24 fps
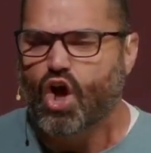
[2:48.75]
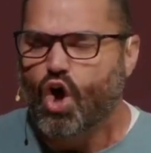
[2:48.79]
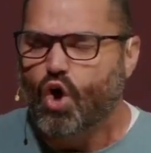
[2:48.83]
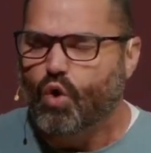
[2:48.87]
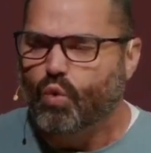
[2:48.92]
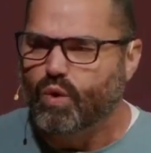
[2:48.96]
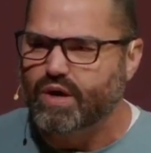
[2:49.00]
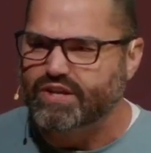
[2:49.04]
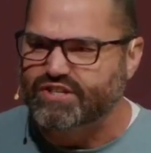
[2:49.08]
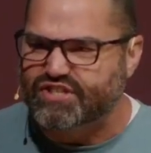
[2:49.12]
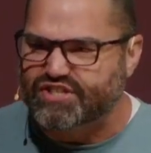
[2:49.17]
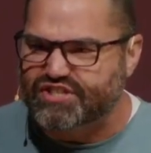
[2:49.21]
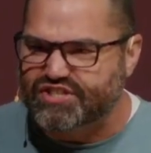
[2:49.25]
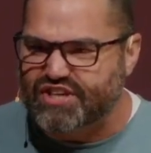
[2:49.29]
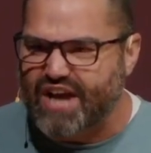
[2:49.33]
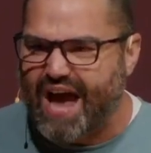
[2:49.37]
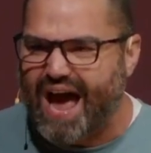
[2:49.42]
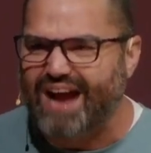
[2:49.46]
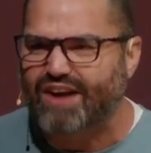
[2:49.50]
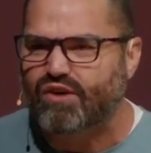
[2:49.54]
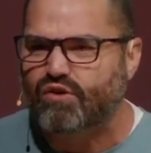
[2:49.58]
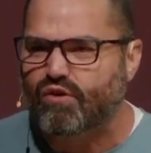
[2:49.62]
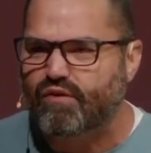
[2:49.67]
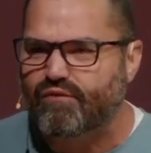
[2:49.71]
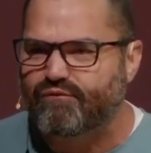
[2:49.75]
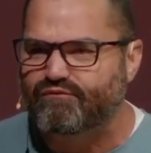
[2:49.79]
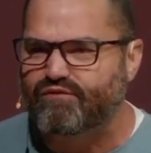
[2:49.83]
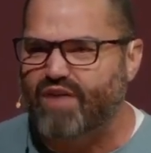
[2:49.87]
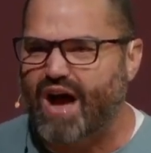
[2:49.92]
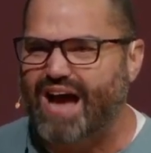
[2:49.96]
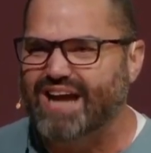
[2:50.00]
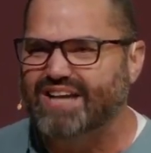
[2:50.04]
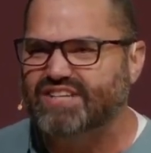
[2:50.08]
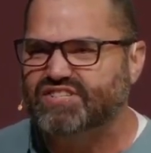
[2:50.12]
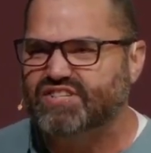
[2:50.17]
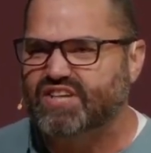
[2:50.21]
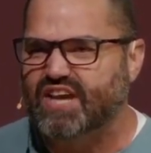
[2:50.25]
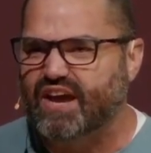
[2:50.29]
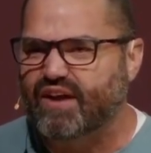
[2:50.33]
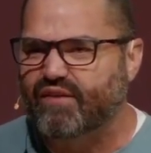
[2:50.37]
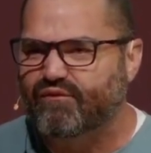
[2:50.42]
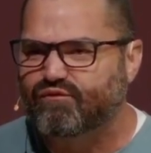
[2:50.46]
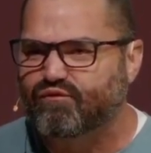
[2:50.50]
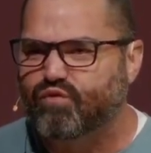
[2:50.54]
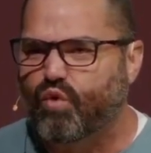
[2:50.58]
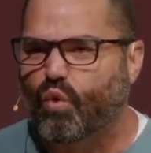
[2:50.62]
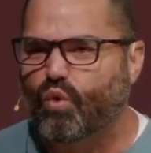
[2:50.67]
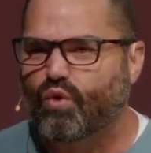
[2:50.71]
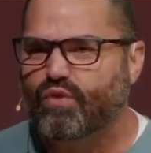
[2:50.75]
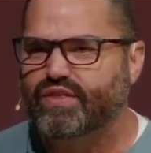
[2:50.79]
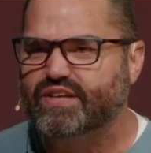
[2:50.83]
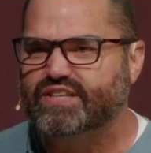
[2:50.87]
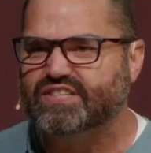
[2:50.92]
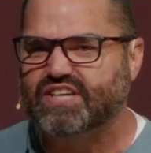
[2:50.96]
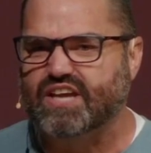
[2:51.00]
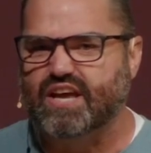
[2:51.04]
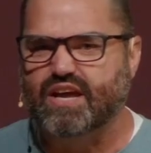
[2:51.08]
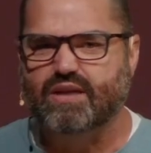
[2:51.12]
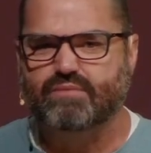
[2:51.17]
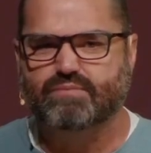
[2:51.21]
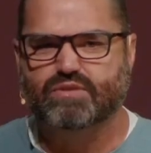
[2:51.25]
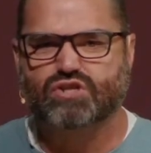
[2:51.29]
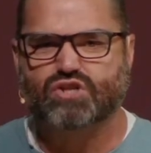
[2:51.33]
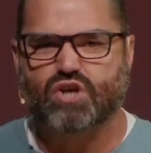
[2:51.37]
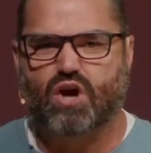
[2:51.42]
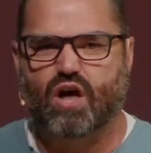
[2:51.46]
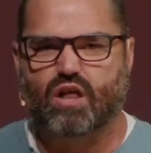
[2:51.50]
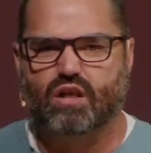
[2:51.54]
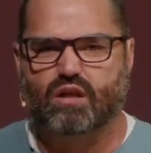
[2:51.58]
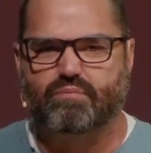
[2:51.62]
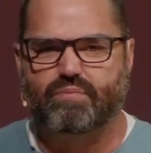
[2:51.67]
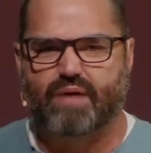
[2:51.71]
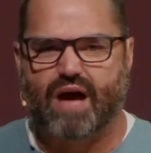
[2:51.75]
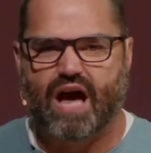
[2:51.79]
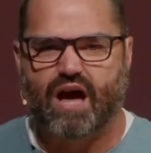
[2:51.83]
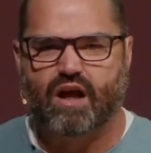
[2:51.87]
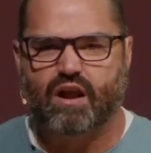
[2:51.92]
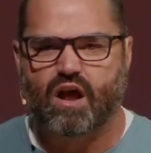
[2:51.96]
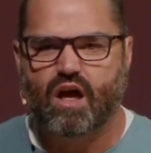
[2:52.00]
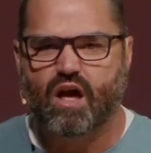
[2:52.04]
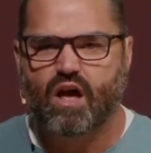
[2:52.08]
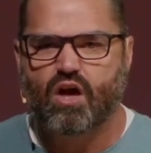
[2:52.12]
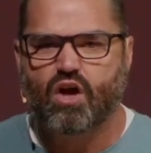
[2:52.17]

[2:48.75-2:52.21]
what sacrificing for the team is all about,